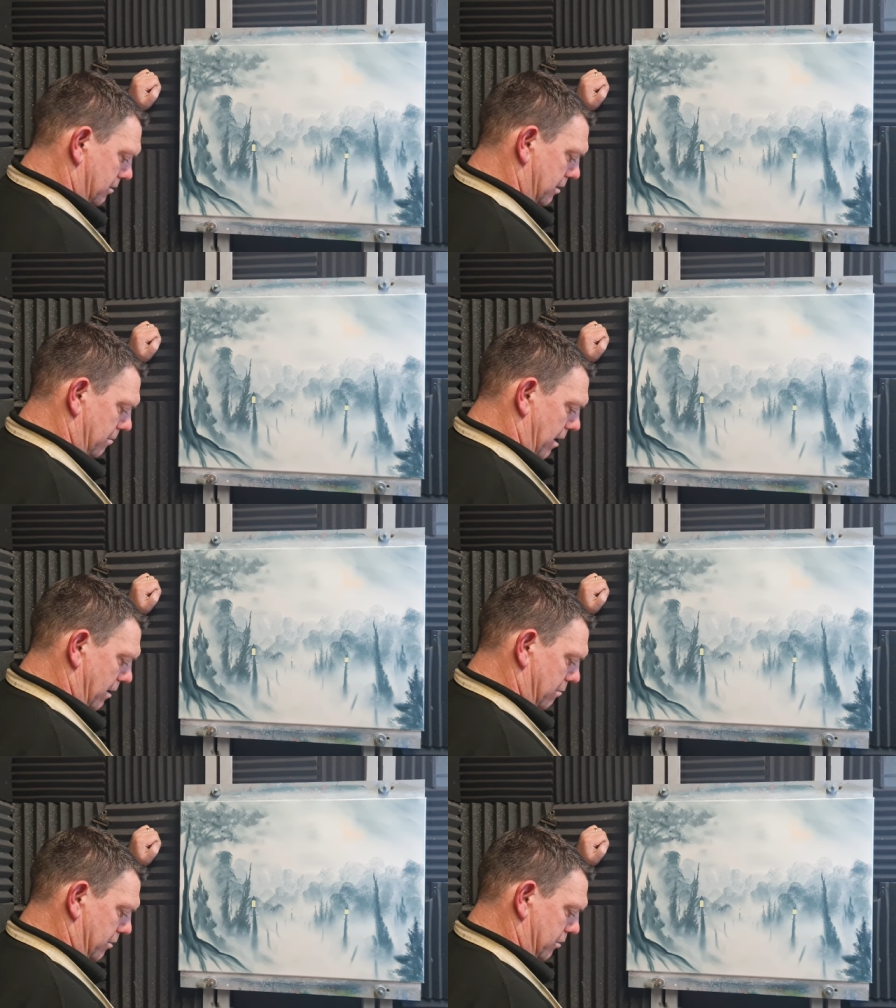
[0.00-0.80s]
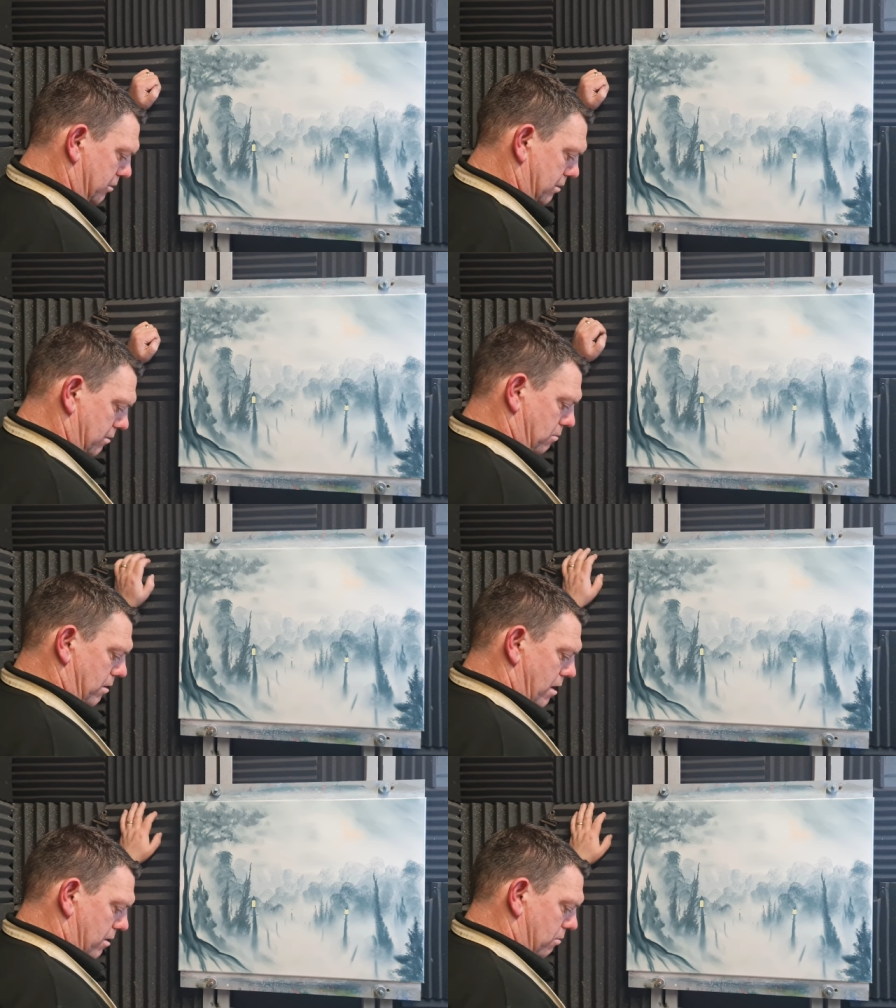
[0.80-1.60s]
script liner brush,
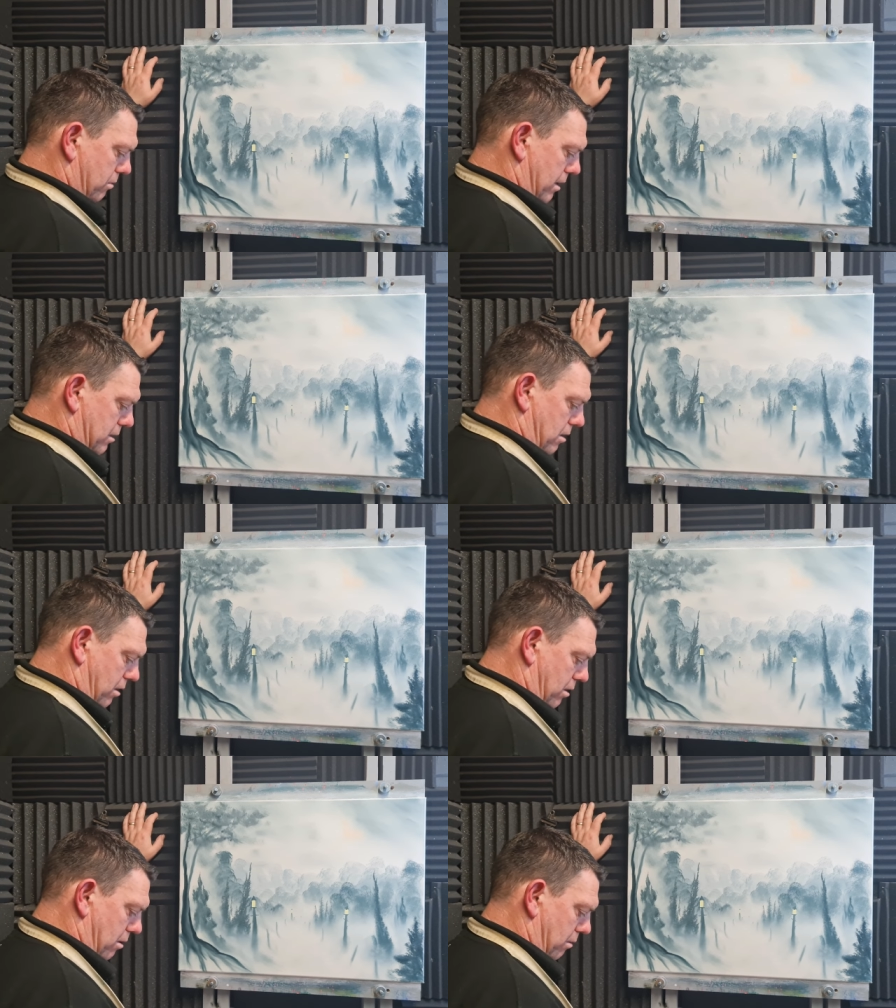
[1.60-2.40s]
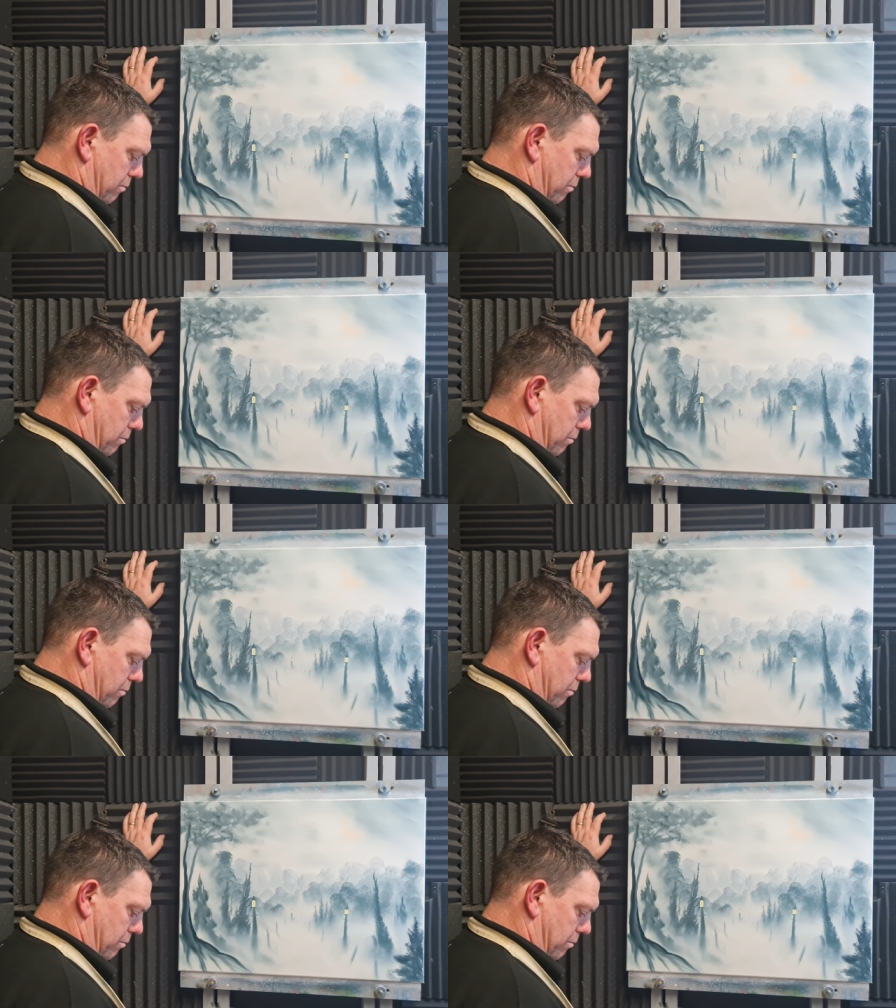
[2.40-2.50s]
the one that's not got all